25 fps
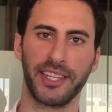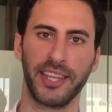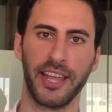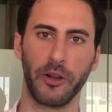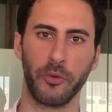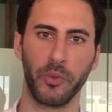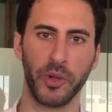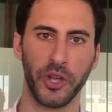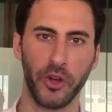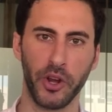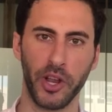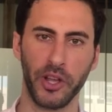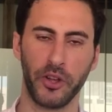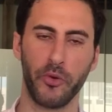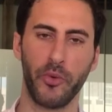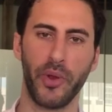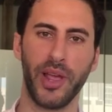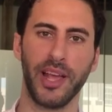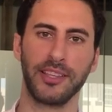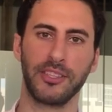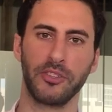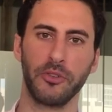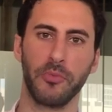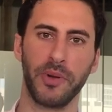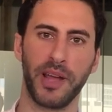tank. We're going to
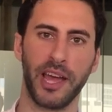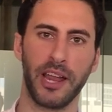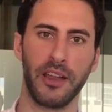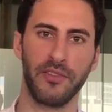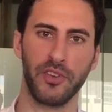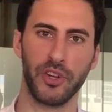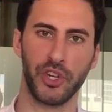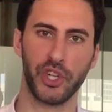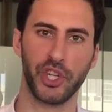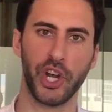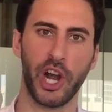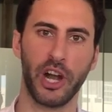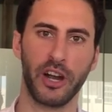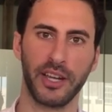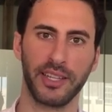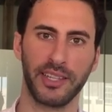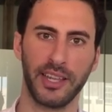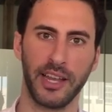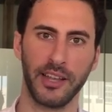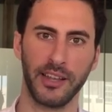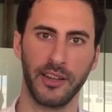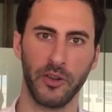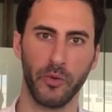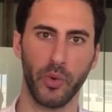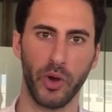create some kind of a shark
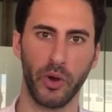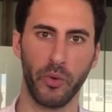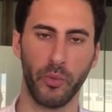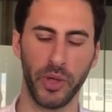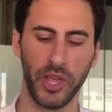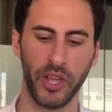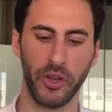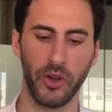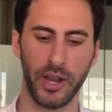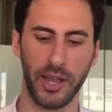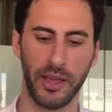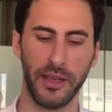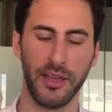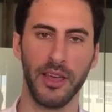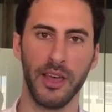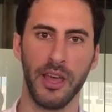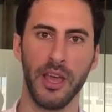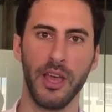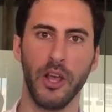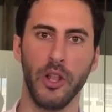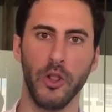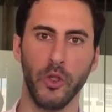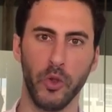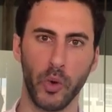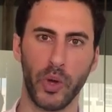tank where we're going to
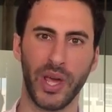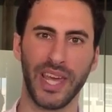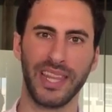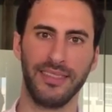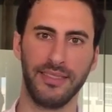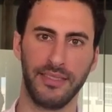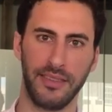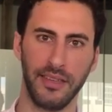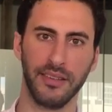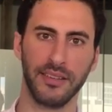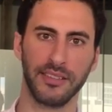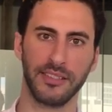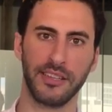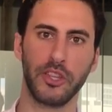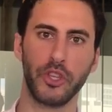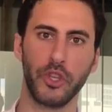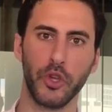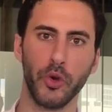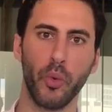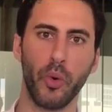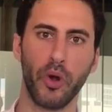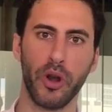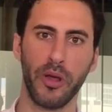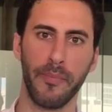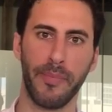look at deals that
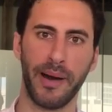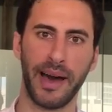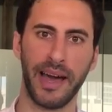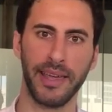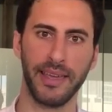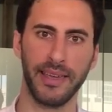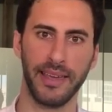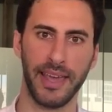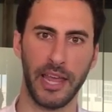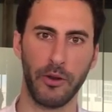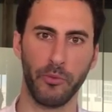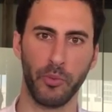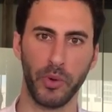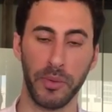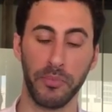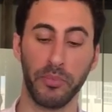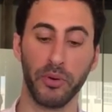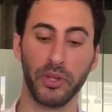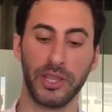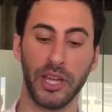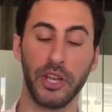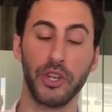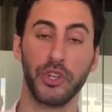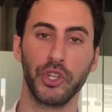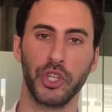you want to buy and we
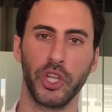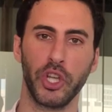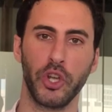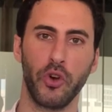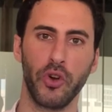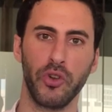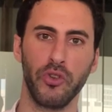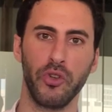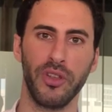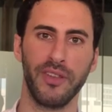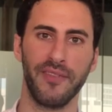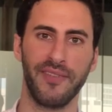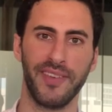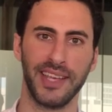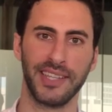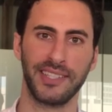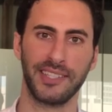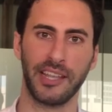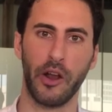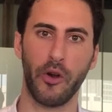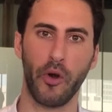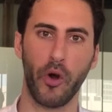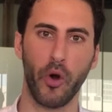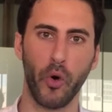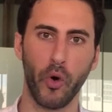potentially going to
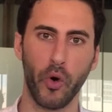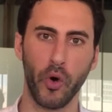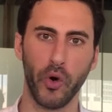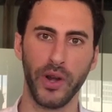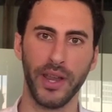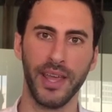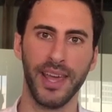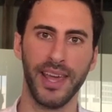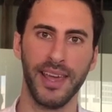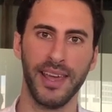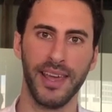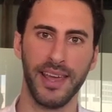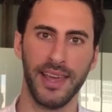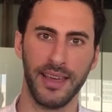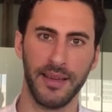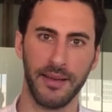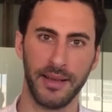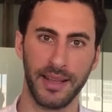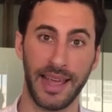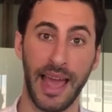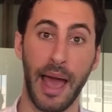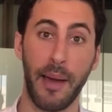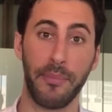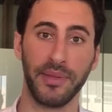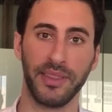invest our own
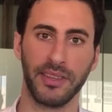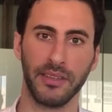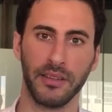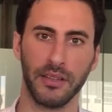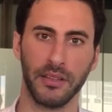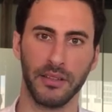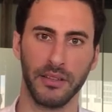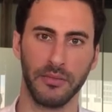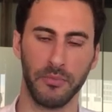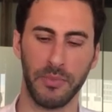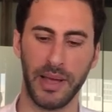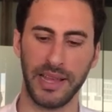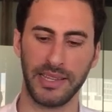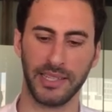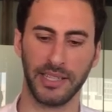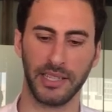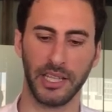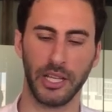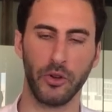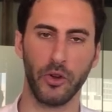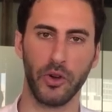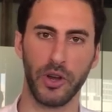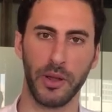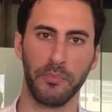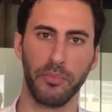capital,
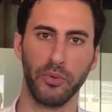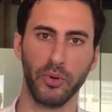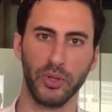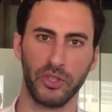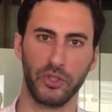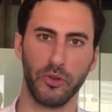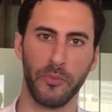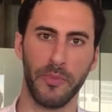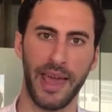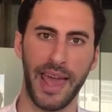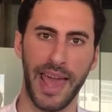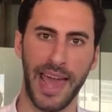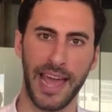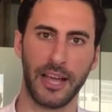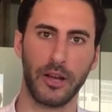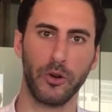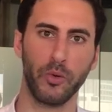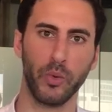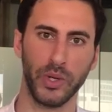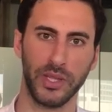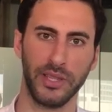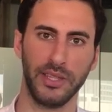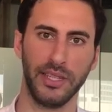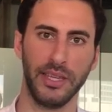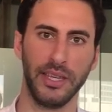basically going to put some
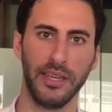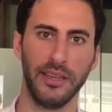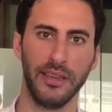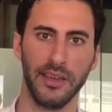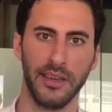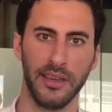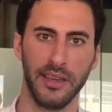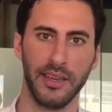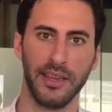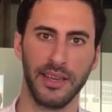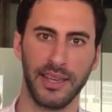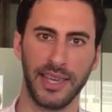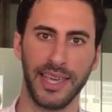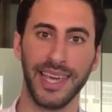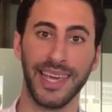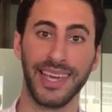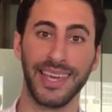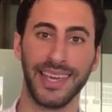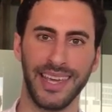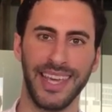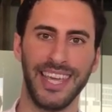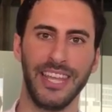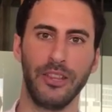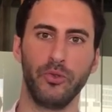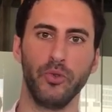equity
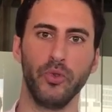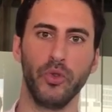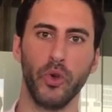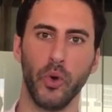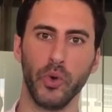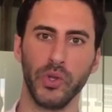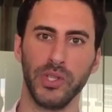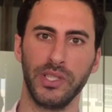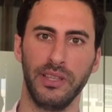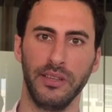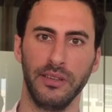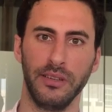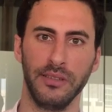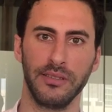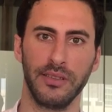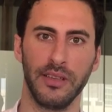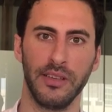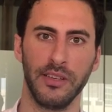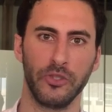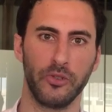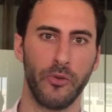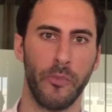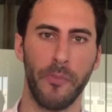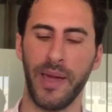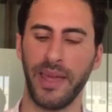kick into those deals.
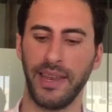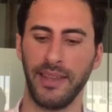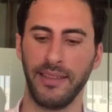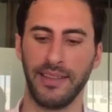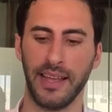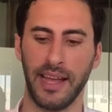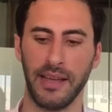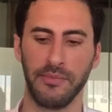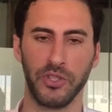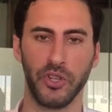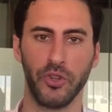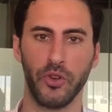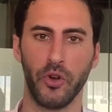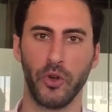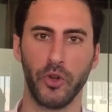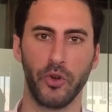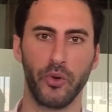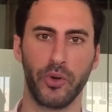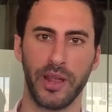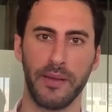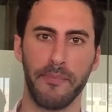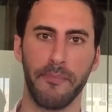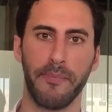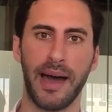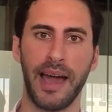So many times, you know, you
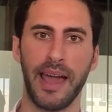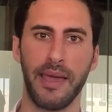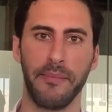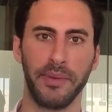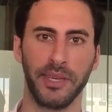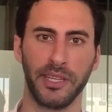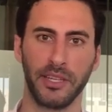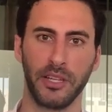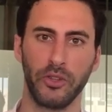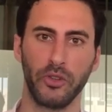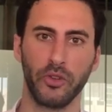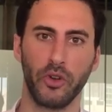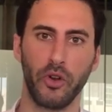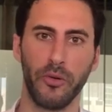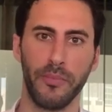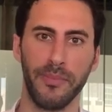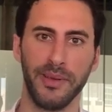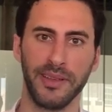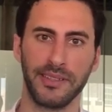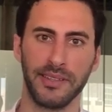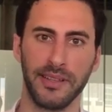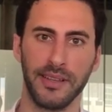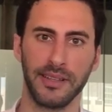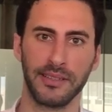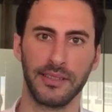can buy a million dollar
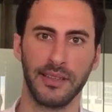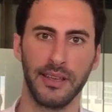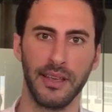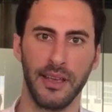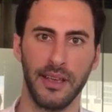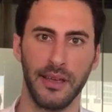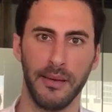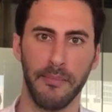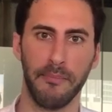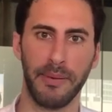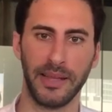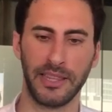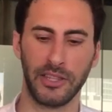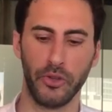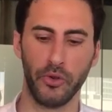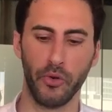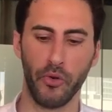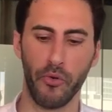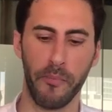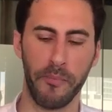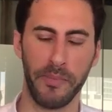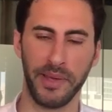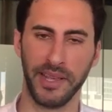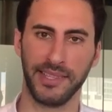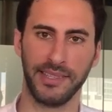business, but
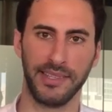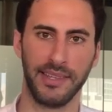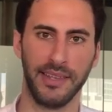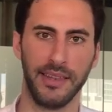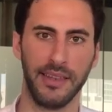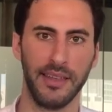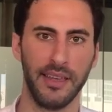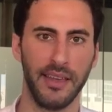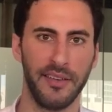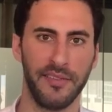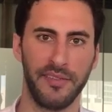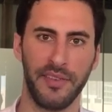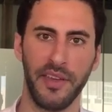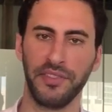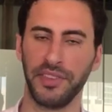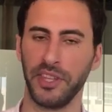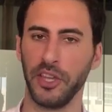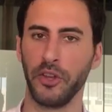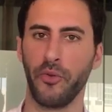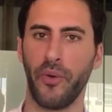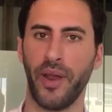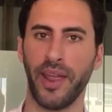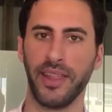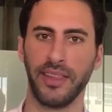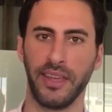you're missing 50
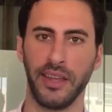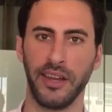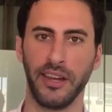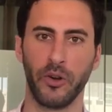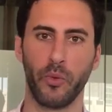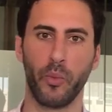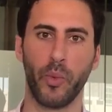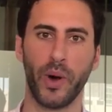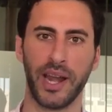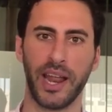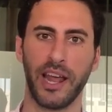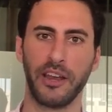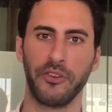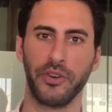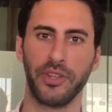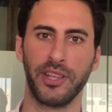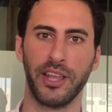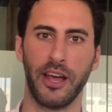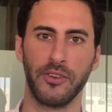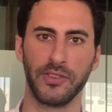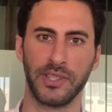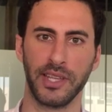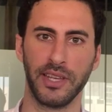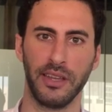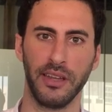grand here,
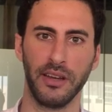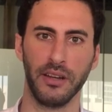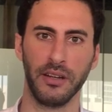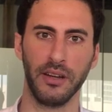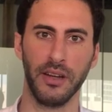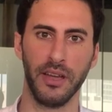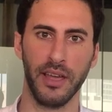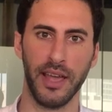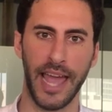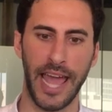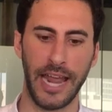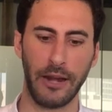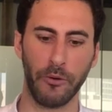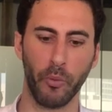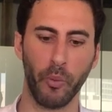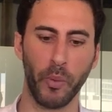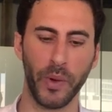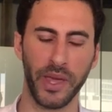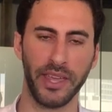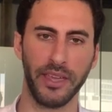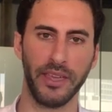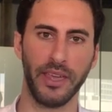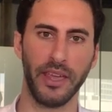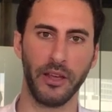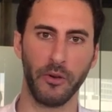100,000 here. And
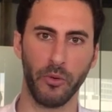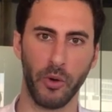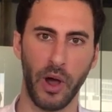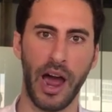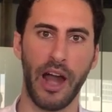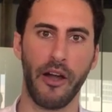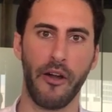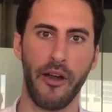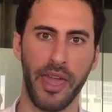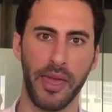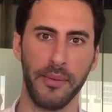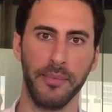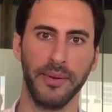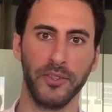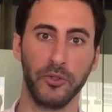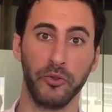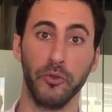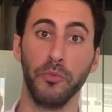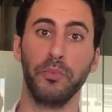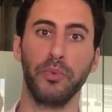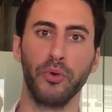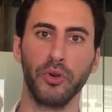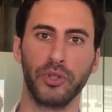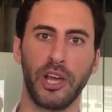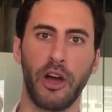we are able to
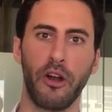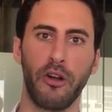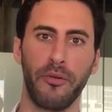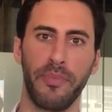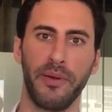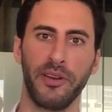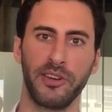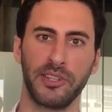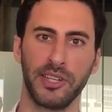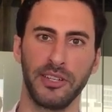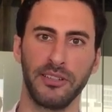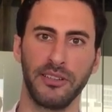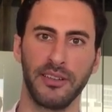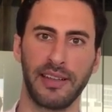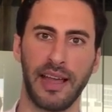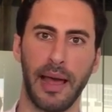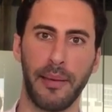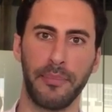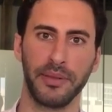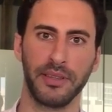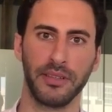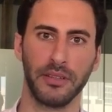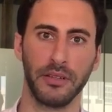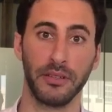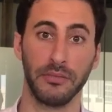put our personal
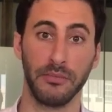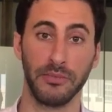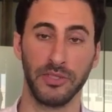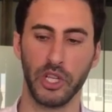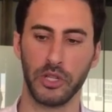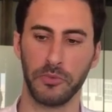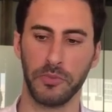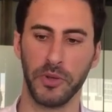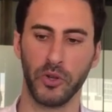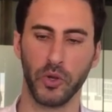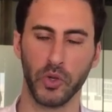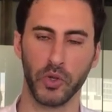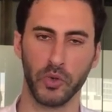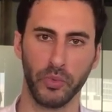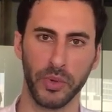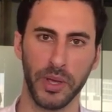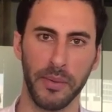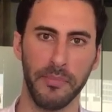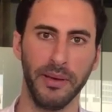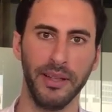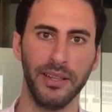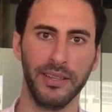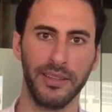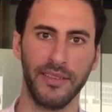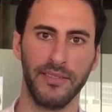capital just because we
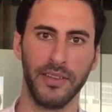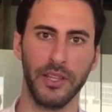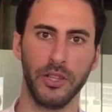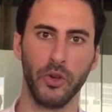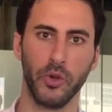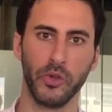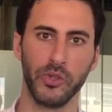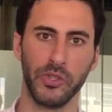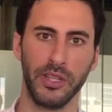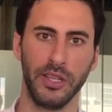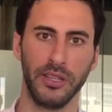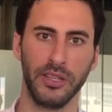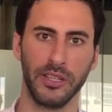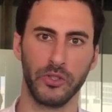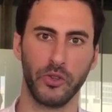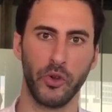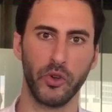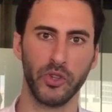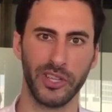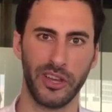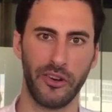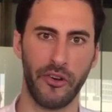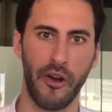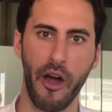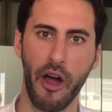believe in those deals.
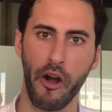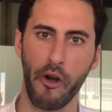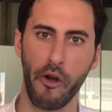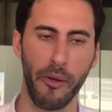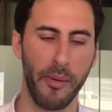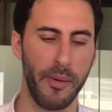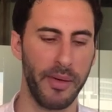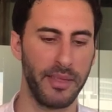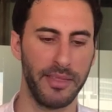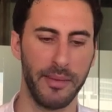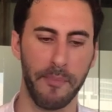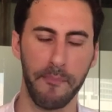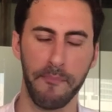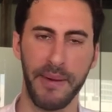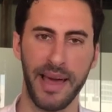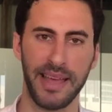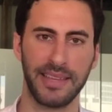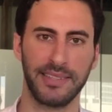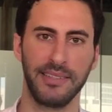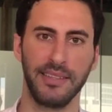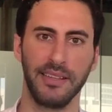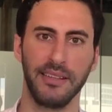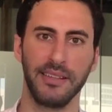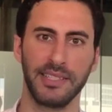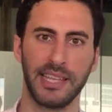Those are our the
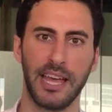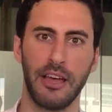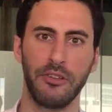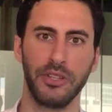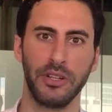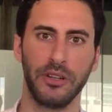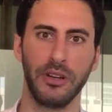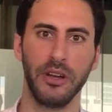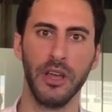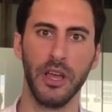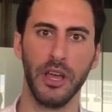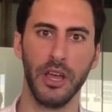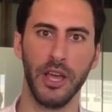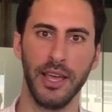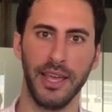best deals out there.